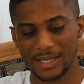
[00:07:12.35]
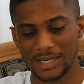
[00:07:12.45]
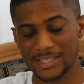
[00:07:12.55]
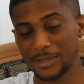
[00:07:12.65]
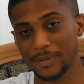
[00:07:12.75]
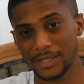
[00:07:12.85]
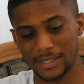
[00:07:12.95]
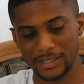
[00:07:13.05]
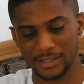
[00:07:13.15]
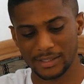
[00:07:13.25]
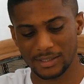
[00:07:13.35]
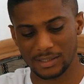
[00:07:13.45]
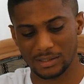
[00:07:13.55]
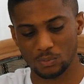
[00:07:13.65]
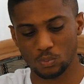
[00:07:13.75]
I typically,
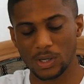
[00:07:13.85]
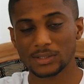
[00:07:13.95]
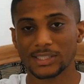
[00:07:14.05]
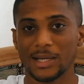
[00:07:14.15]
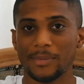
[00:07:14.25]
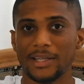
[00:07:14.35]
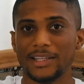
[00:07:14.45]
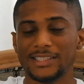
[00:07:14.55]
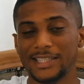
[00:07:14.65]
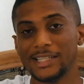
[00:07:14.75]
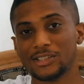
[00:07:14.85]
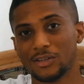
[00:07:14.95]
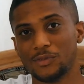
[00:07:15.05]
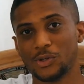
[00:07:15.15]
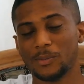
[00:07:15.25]
whilst I'm in the stage
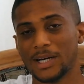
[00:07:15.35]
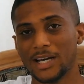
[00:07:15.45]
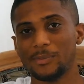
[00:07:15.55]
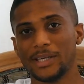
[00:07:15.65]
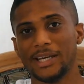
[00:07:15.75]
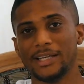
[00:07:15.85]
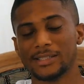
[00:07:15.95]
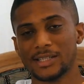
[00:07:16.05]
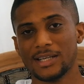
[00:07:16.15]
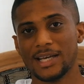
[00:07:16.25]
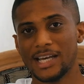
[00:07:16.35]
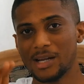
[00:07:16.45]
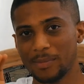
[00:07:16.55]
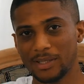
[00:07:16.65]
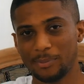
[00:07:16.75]
of doing my IPAs and
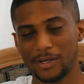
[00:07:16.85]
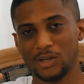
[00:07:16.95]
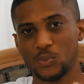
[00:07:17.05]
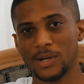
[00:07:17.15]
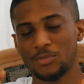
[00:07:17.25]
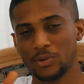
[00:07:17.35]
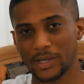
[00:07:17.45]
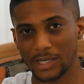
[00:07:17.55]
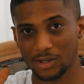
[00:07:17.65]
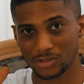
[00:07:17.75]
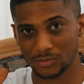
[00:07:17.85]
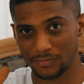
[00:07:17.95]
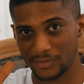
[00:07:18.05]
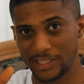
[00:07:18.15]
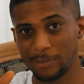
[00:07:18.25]
I'm in the period where I'm doing a lot of
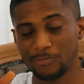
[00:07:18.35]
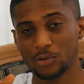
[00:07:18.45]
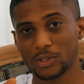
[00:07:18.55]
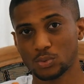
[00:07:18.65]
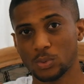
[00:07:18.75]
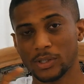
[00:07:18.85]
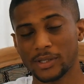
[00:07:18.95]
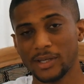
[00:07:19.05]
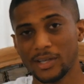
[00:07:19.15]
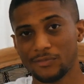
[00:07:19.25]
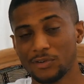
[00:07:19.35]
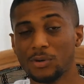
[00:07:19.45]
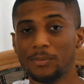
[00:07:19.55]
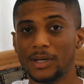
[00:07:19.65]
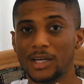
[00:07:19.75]
deep focus work
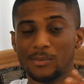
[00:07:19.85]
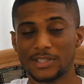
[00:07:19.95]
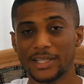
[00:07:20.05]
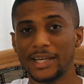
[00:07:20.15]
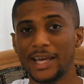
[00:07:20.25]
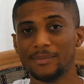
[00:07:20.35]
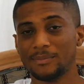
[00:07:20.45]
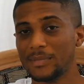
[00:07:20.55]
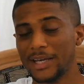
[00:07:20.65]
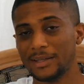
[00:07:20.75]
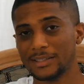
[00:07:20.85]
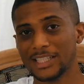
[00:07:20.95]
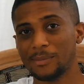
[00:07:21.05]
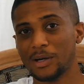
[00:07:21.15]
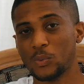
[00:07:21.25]
from say the
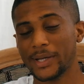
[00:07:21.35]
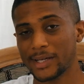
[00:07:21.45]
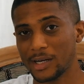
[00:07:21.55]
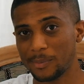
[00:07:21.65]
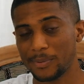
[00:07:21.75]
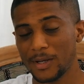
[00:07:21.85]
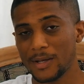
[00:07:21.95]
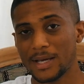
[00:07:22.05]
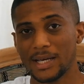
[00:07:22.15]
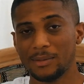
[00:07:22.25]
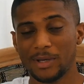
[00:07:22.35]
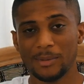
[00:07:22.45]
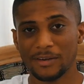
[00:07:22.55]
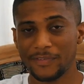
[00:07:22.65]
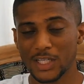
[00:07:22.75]
time I wake up and
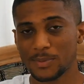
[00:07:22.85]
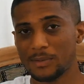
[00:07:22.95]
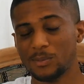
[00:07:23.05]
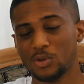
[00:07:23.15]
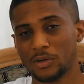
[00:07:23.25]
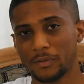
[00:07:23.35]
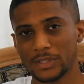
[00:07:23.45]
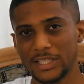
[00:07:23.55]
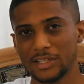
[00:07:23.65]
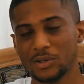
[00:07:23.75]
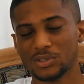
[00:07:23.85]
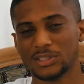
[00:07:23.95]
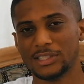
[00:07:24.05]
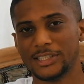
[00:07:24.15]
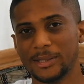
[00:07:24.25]
maybe I finish my morning routine, go to
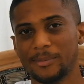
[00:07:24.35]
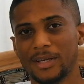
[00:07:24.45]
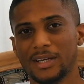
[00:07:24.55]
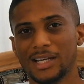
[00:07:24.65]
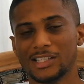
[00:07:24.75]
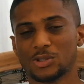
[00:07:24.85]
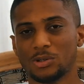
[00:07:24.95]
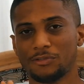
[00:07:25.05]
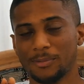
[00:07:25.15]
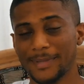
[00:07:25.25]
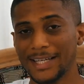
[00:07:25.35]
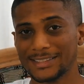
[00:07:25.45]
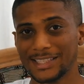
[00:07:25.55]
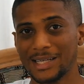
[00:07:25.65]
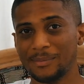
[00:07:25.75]
the gym and so on. From
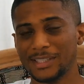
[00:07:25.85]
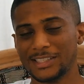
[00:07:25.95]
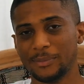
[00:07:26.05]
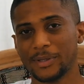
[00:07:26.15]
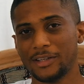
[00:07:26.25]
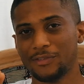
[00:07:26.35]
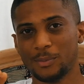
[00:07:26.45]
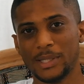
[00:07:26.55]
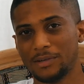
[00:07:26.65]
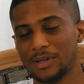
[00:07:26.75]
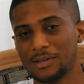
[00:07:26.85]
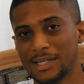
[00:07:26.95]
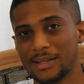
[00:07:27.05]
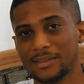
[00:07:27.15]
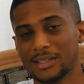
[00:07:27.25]
that time, it's typically for me around
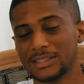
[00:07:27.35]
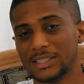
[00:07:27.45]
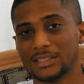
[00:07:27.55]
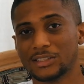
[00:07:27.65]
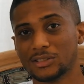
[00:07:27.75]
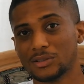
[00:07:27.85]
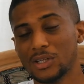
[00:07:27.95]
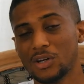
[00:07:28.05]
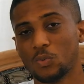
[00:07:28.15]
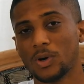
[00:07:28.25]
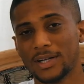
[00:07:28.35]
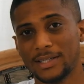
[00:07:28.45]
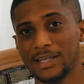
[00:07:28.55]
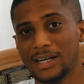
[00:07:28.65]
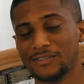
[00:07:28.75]
9:30 until 1 in
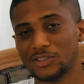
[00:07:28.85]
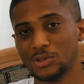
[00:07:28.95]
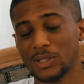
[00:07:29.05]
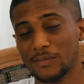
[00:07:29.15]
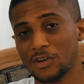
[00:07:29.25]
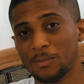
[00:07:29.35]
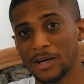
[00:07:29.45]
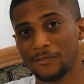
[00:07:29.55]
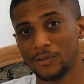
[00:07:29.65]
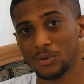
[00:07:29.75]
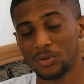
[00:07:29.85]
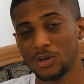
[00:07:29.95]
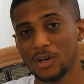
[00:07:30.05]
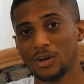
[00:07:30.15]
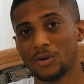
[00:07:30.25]
the afternoon. I've got my phone
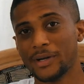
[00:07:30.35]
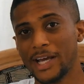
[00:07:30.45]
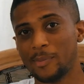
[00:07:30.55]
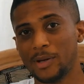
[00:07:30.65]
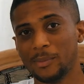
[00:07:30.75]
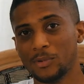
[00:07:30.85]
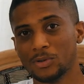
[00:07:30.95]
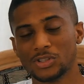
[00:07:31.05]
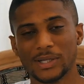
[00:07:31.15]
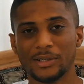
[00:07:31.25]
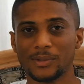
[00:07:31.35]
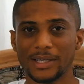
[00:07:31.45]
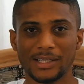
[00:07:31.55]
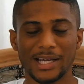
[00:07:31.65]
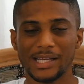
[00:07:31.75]
on airplane mode, so I don't
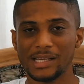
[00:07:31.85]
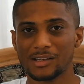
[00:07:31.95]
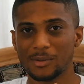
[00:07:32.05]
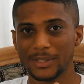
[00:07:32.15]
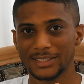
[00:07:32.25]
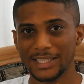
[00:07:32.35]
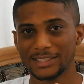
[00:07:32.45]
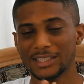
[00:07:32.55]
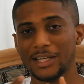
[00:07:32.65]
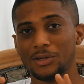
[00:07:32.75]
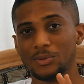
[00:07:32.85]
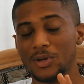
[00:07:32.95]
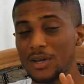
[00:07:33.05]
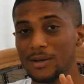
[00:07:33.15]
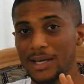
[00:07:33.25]
get any incoming texts. I don't
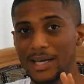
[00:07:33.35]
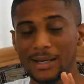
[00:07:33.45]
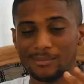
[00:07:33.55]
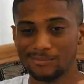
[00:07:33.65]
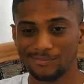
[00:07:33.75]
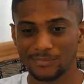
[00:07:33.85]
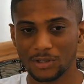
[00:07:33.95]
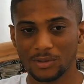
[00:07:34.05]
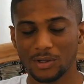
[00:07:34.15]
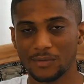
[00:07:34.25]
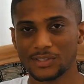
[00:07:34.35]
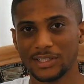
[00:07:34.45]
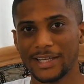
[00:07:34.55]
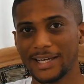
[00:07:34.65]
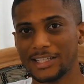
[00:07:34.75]
all of a
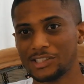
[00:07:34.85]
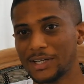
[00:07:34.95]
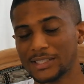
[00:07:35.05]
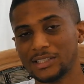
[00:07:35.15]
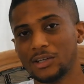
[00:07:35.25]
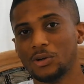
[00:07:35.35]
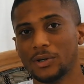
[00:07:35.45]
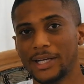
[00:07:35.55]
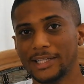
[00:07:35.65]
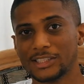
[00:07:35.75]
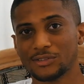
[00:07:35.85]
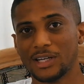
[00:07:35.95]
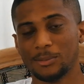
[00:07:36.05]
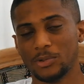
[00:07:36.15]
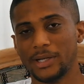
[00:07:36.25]
sudden get distracted and go on
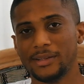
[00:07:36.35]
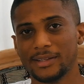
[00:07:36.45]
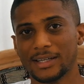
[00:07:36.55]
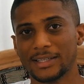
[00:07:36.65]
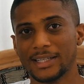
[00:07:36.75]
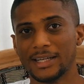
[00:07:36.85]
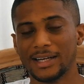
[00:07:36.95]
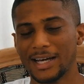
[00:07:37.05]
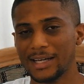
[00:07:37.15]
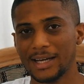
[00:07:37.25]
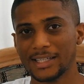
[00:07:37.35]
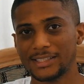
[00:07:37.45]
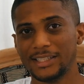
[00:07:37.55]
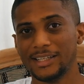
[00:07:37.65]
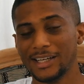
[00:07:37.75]
Instagram or anything like that. I
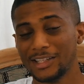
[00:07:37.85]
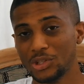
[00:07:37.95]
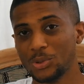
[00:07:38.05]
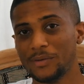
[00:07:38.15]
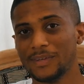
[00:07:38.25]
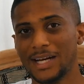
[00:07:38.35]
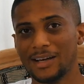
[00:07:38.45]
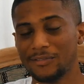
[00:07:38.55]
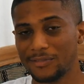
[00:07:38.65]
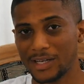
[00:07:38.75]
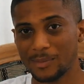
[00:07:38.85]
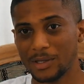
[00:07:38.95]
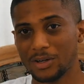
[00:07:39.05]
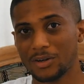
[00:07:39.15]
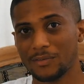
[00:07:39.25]
actually don't even have a
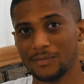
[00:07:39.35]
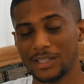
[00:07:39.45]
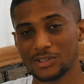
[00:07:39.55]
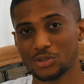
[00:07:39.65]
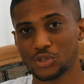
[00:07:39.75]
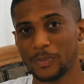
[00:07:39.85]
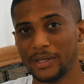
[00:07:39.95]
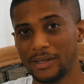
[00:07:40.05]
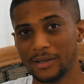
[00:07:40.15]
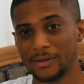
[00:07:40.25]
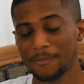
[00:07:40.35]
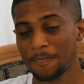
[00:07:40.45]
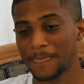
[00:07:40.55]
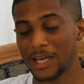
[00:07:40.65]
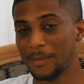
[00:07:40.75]
lot of the social media
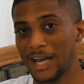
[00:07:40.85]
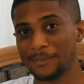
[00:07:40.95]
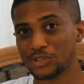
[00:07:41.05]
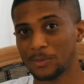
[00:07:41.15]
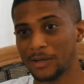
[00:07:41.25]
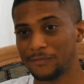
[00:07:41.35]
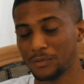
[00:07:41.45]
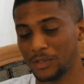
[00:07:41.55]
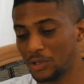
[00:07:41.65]
apps on my phone.